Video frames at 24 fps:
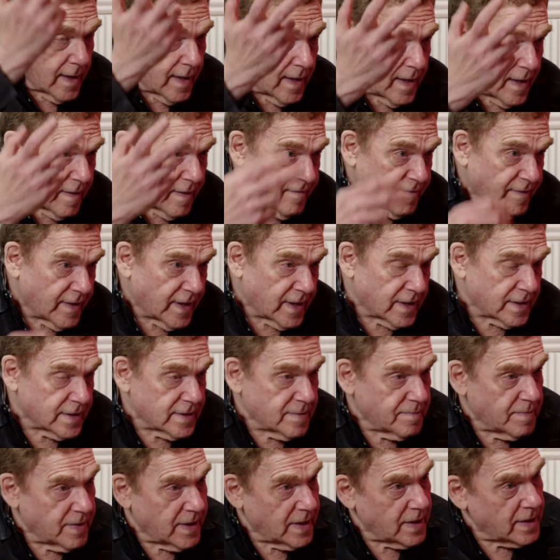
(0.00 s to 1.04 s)

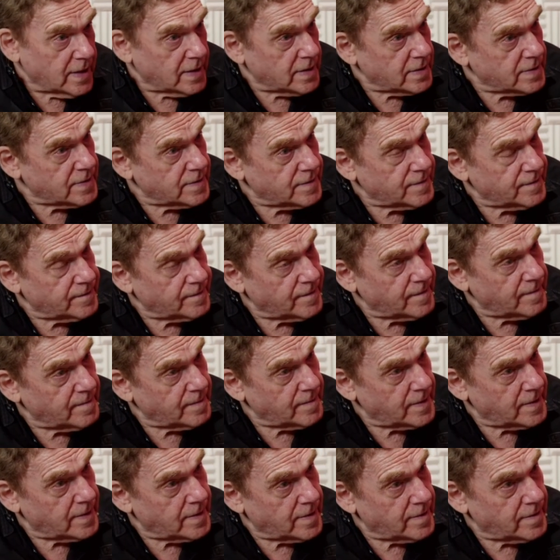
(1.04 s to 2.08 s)
advanced beings
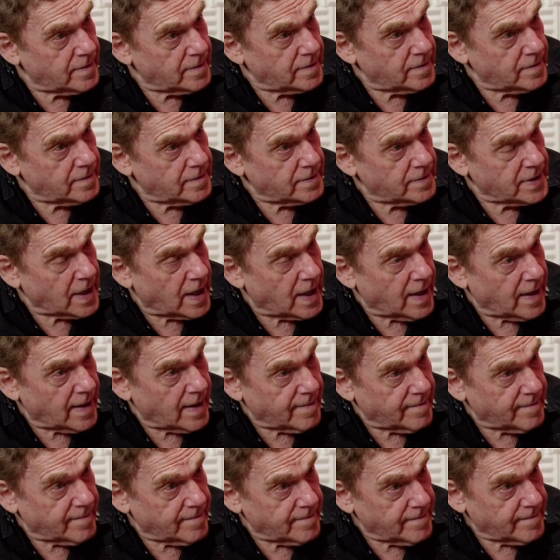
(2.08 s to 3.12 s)
from another
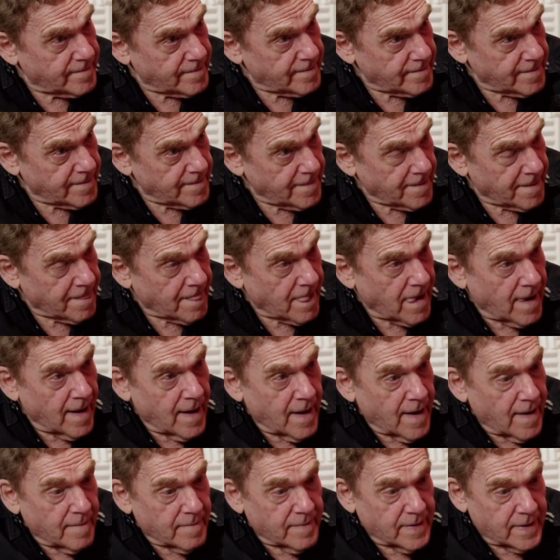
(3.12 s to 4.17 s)
time. I
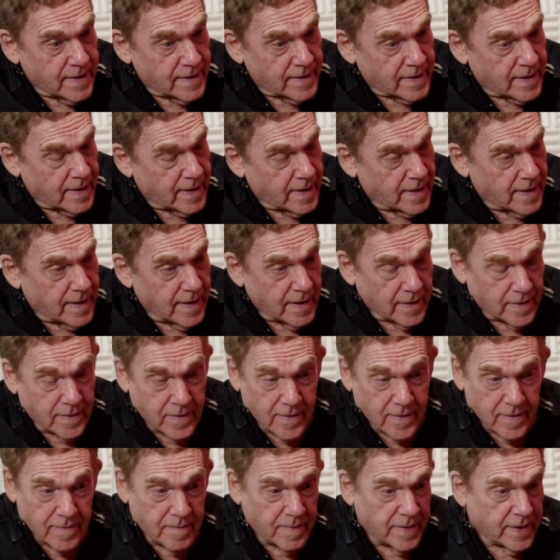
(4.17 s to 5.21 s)
mean, it
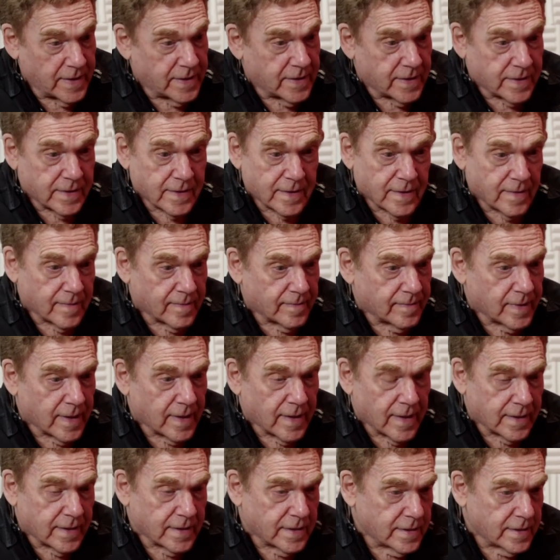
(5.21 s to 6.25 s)
could be just some
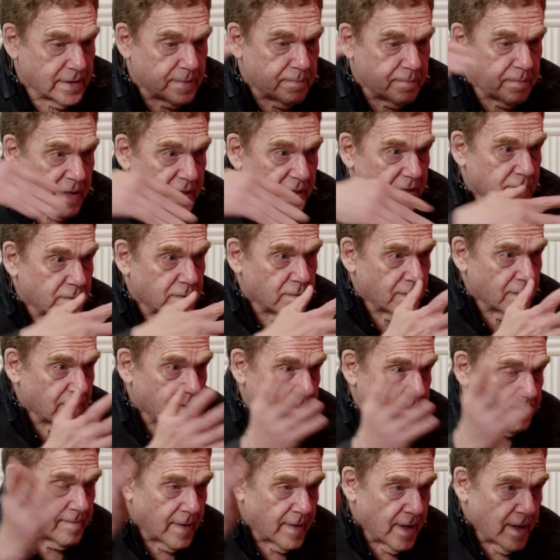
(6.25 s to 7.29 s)
like space
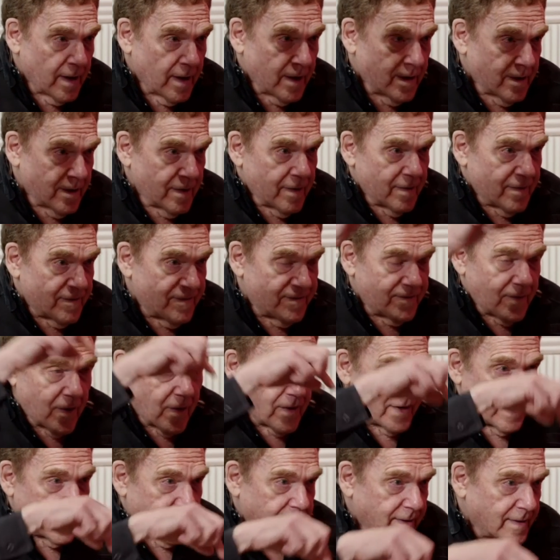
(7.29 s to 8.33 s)
worm
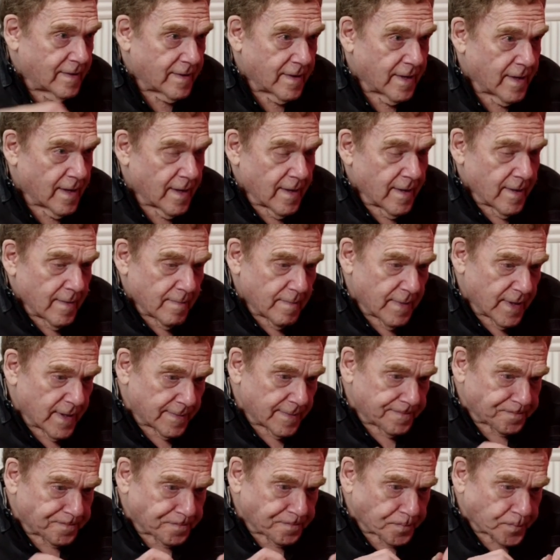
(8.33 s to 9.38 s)
farting,
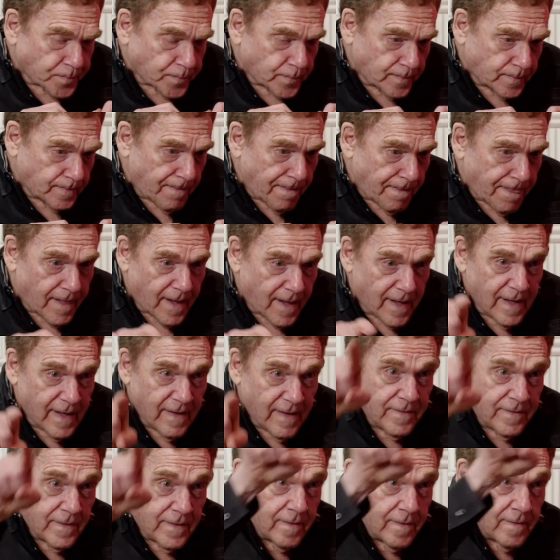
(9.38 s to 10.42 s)
but
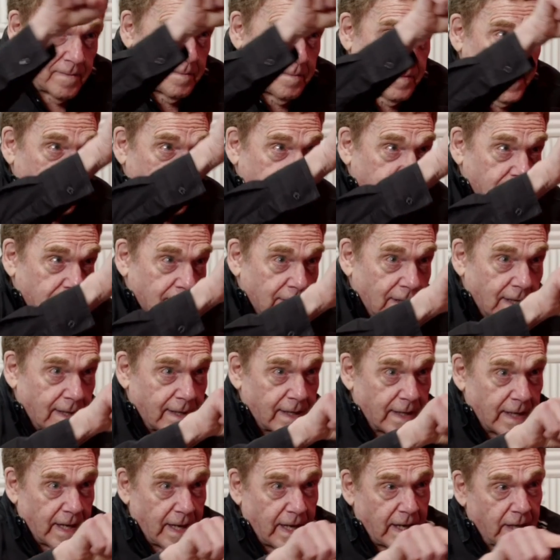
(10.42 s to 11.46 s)
if you picture like
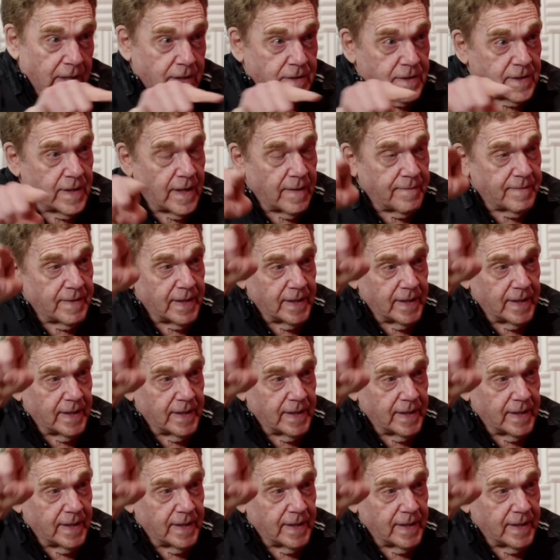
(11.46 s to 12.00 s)
an egg-shaped